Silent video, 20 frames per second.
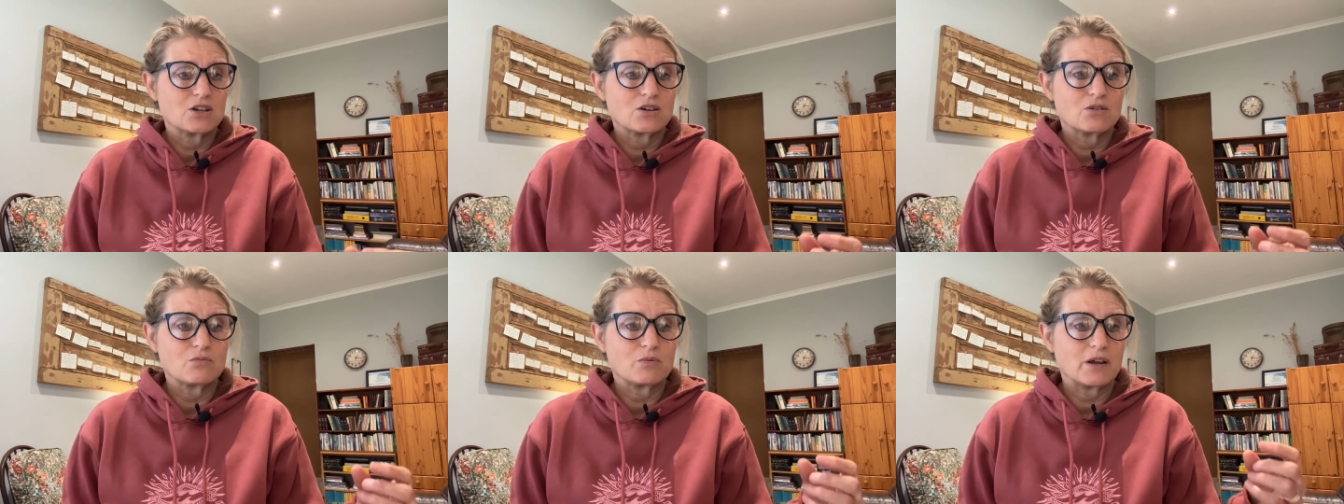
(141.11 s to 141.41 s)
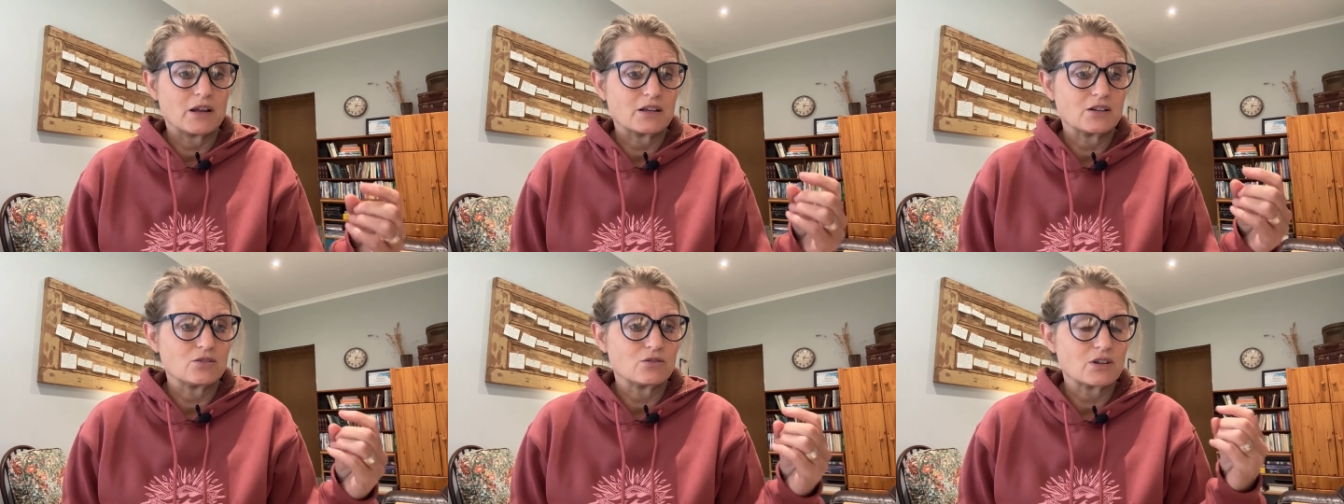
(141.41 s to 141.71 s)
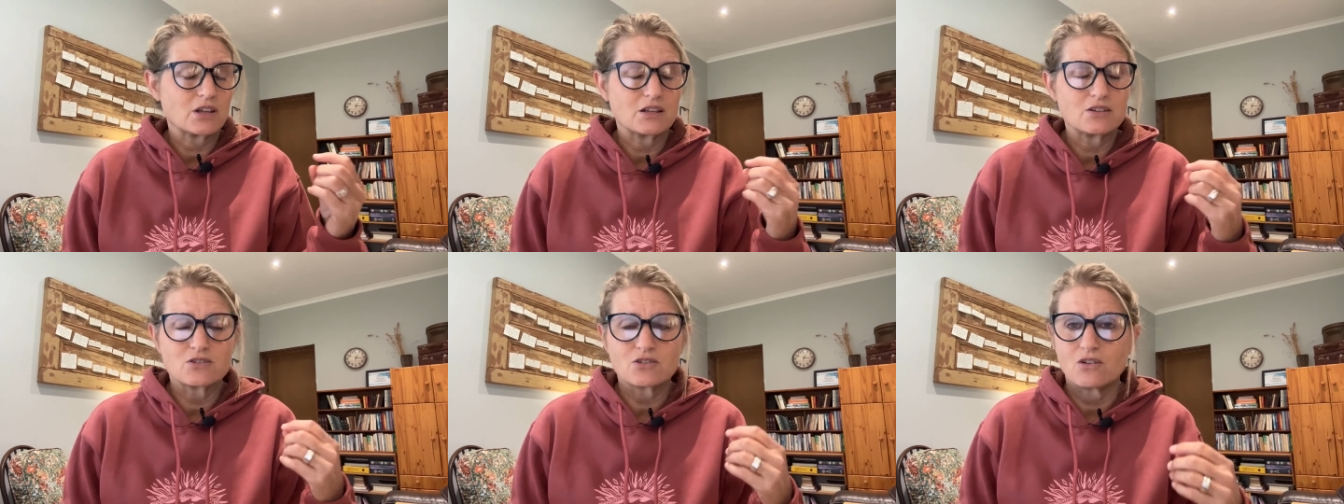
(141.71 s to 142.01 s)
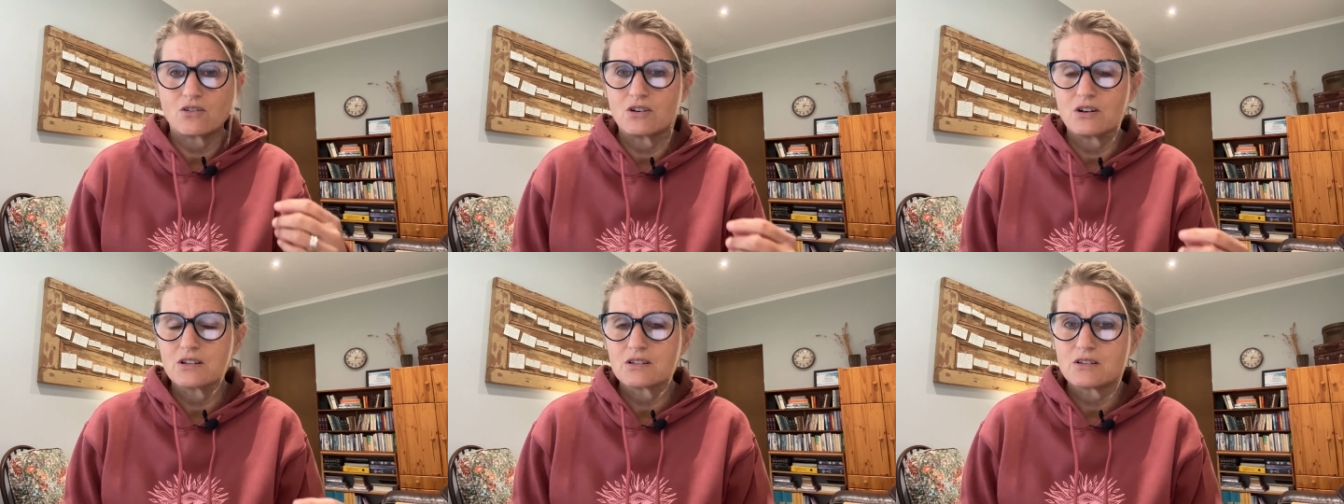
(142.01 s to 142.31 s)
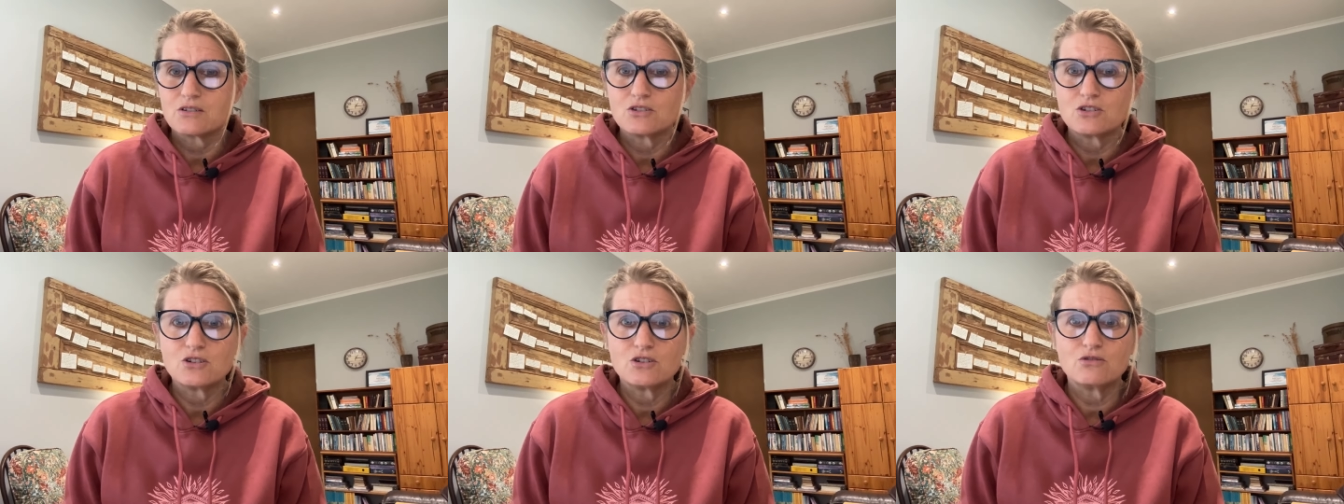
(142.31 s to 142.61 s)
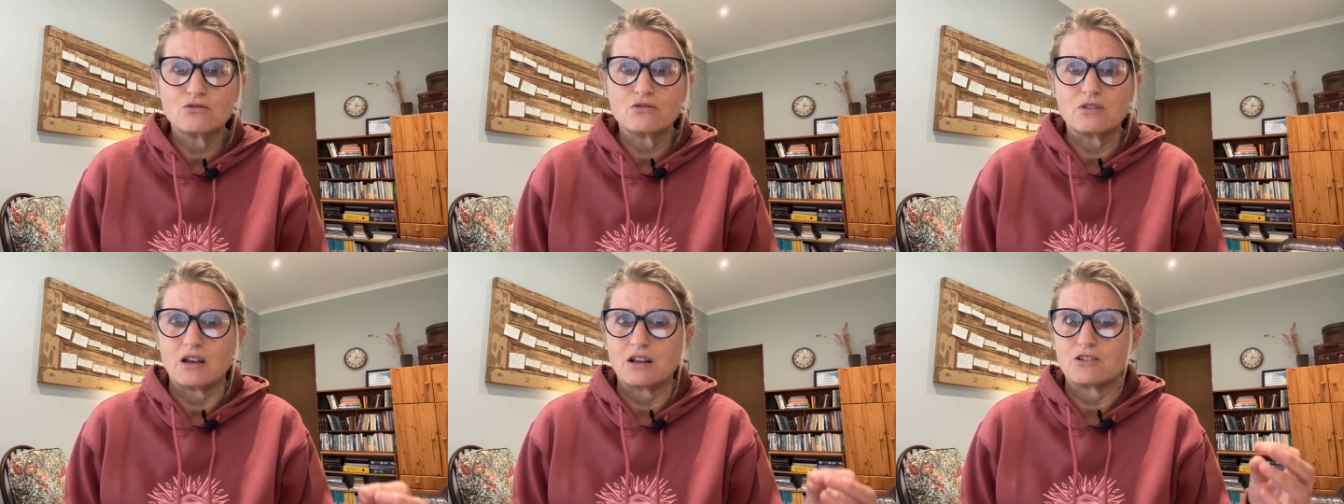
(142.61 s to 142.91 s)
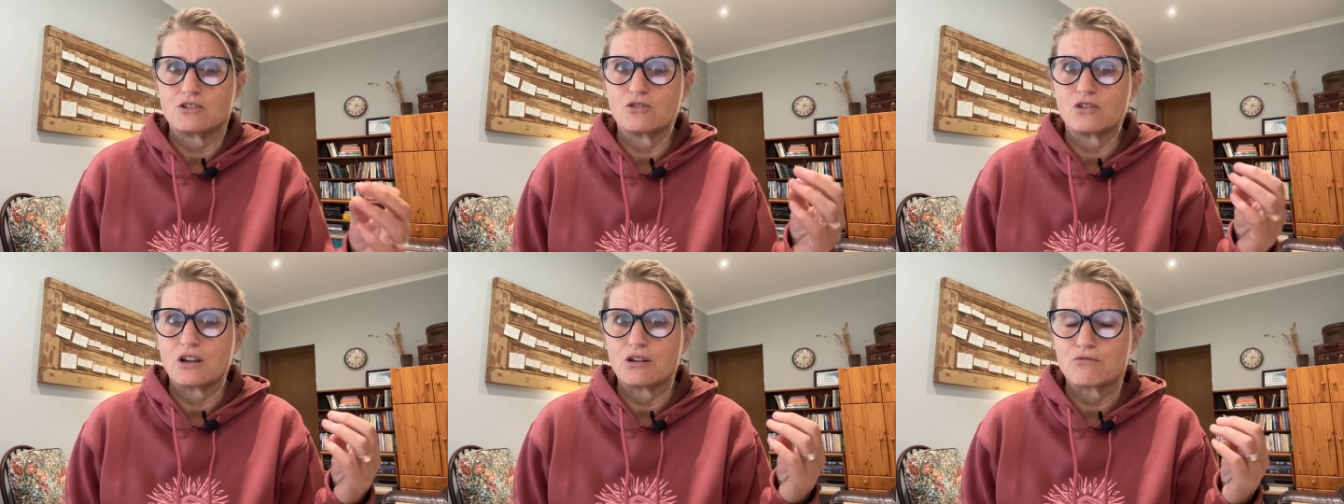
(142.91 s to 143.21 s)
when your kids don't listen to you,
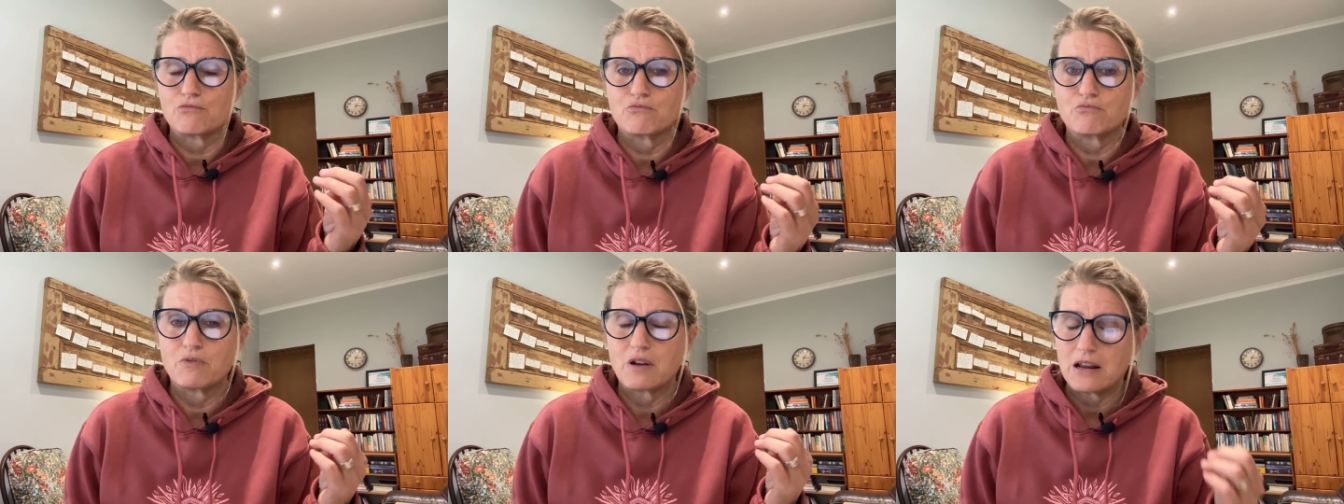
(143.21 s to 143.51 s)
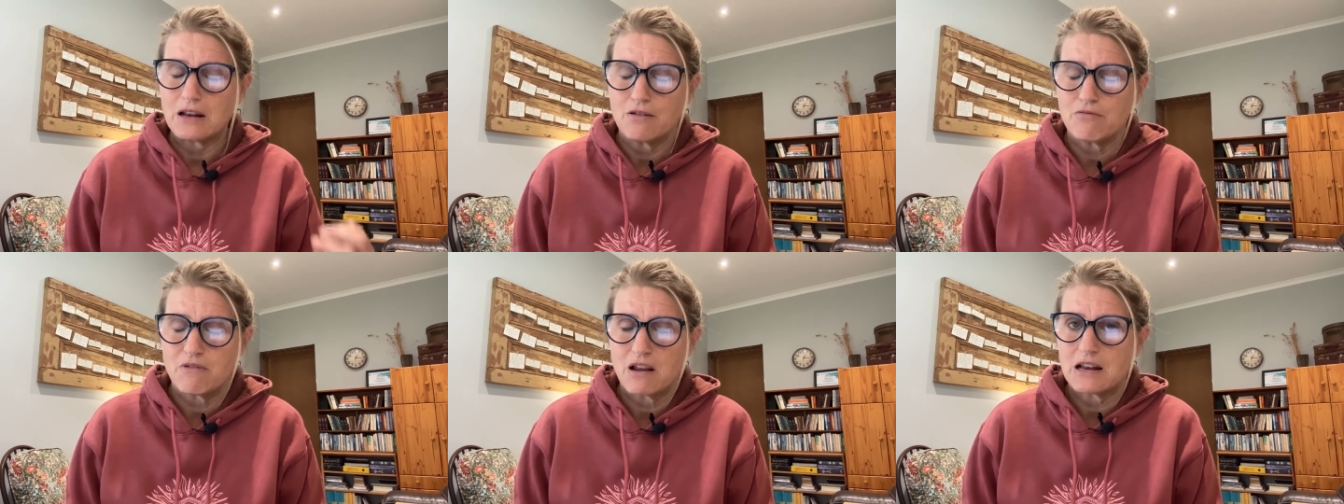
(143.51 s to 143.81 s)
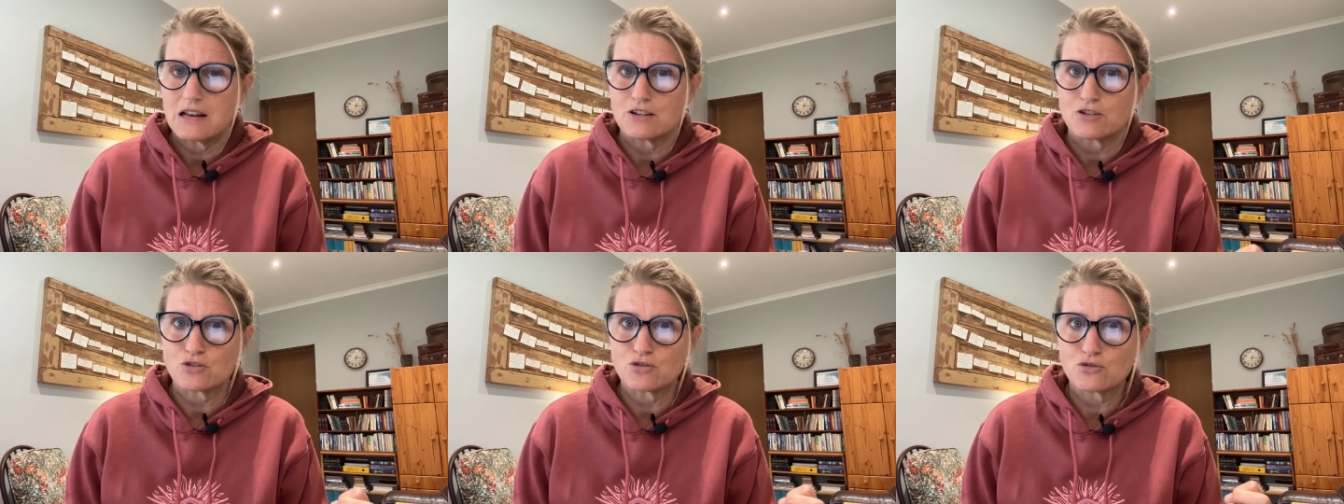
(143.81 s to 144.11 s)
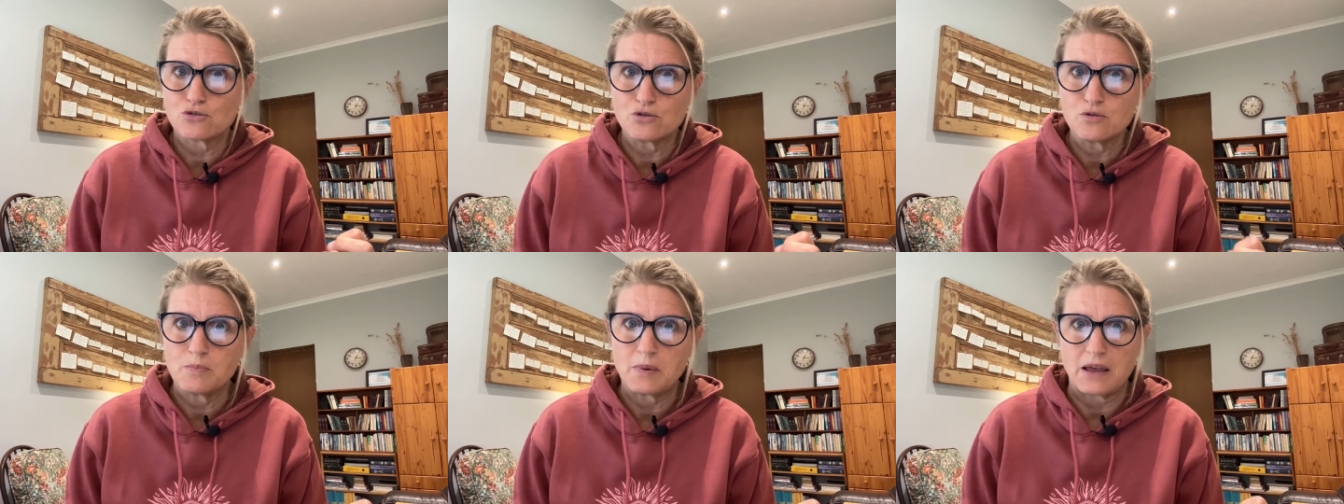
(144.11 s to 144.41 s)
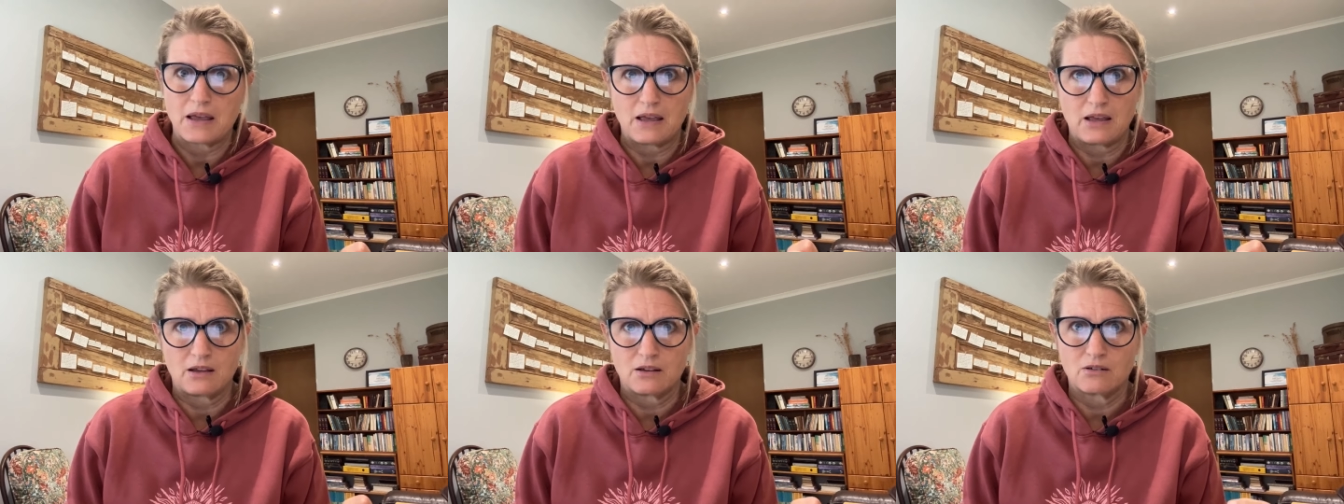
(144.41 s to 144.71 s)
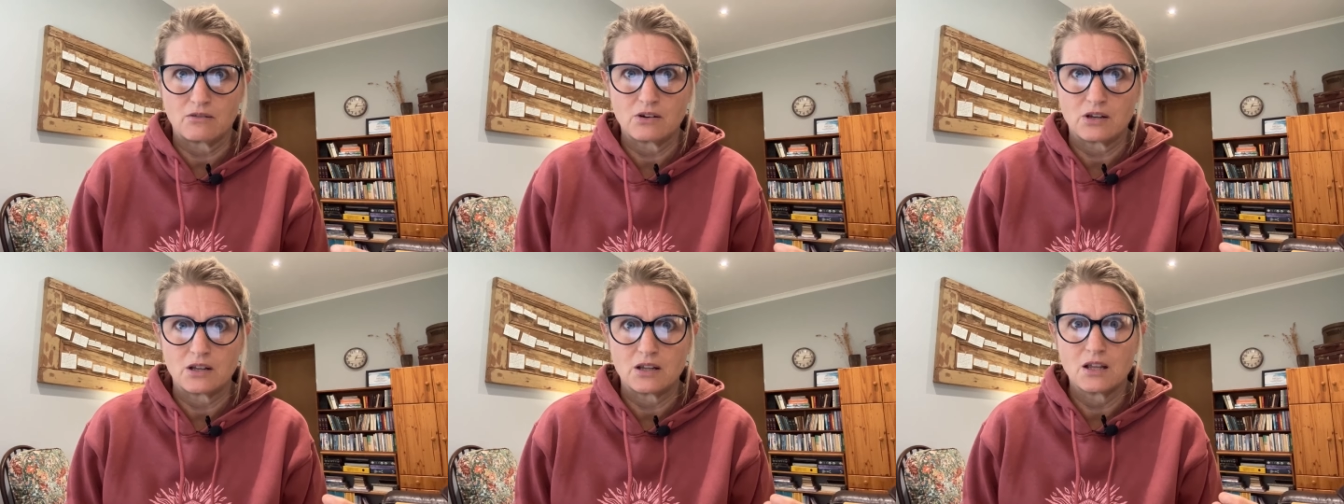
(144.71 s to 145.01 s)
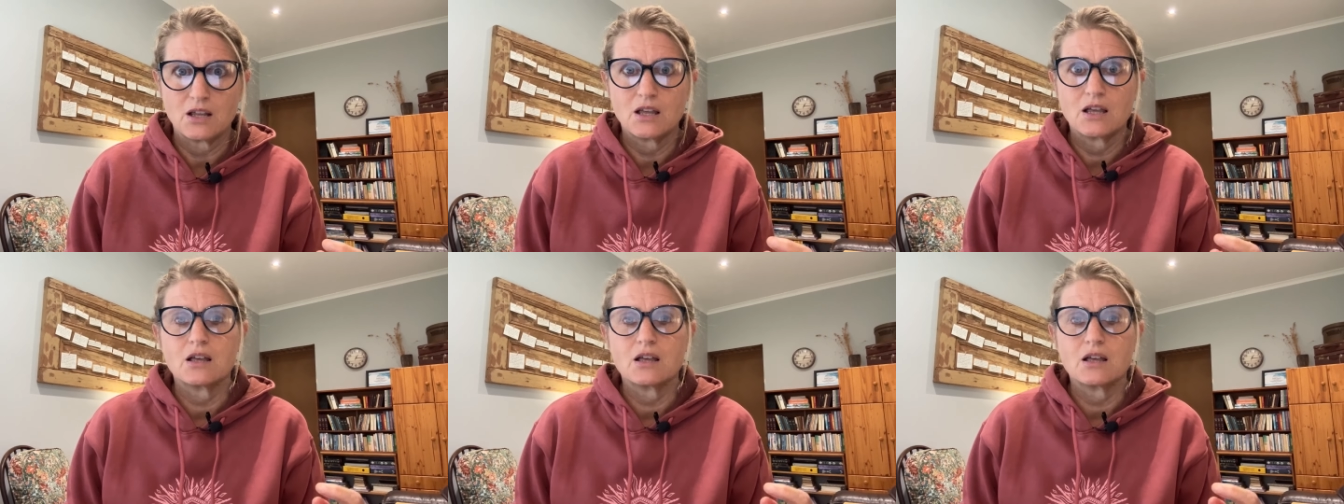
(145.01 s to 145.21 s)
that you get really, really super angry,